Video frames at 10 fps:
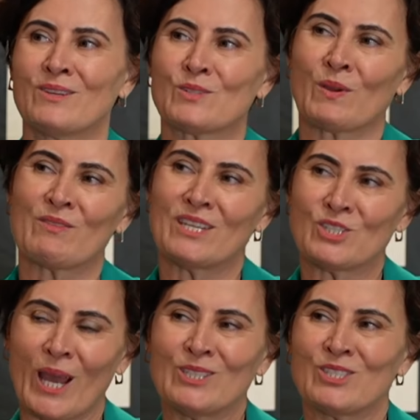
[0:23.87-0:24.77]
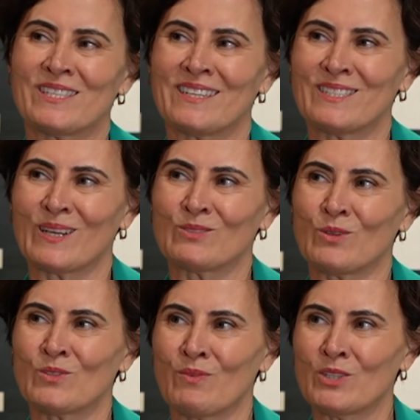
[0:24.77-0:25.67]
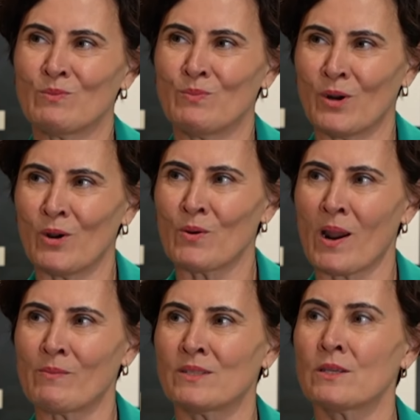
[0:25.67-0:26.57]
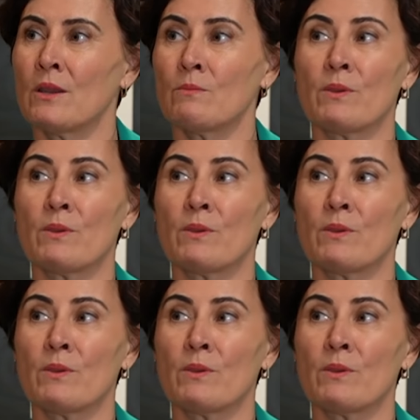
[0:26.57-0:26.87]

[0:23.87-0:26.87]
Because one of the challenges in town transformation program is